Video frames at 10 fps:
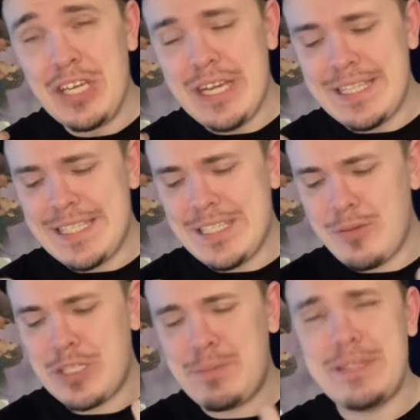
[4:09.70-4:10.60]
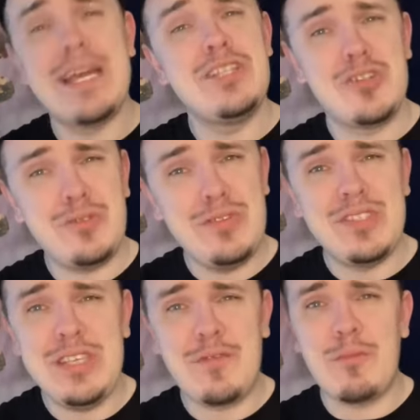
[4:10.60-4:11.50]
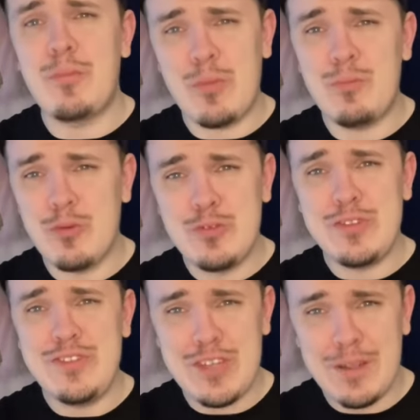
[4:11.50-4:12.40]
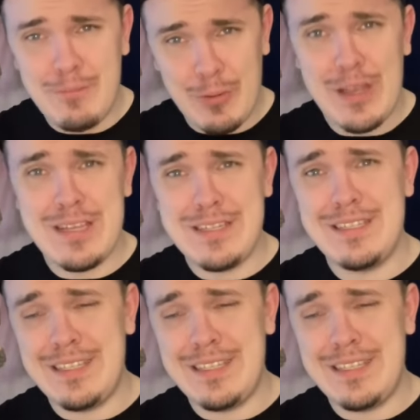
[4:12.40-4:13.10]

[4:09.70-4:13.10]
it's so much potential you see from Bruce Lee's son Brandon.